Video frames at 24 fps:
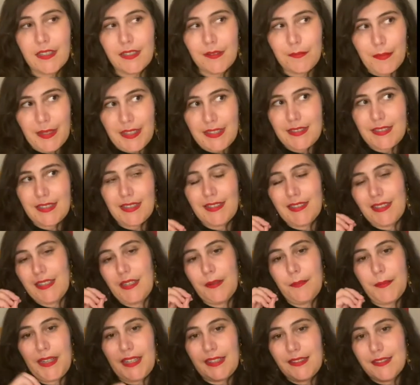Basically, it
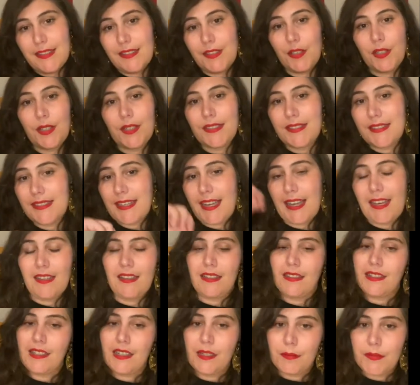means that you can scale
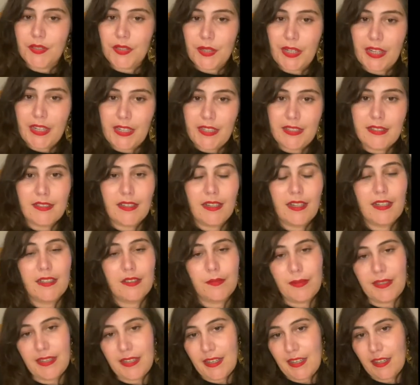it up to any size
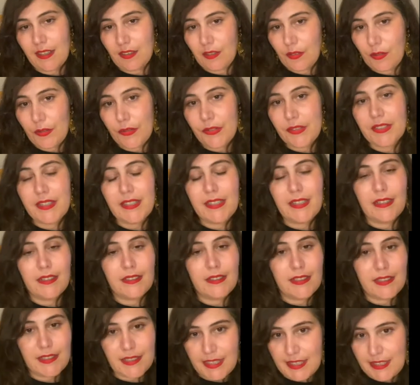without losing the
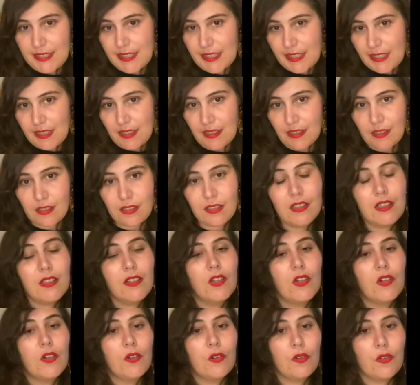detail
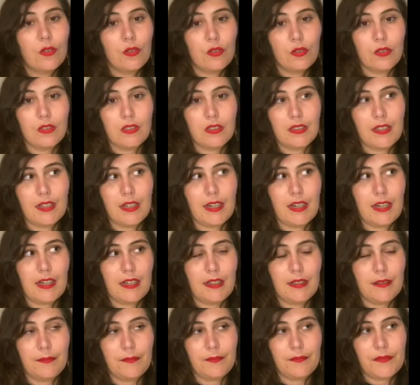or
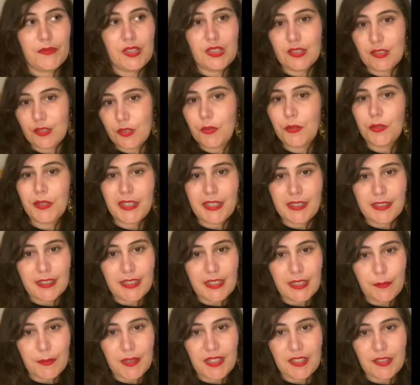distorting the
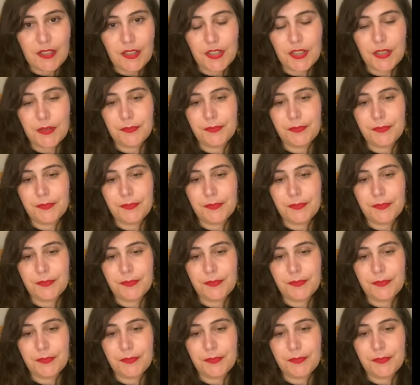image.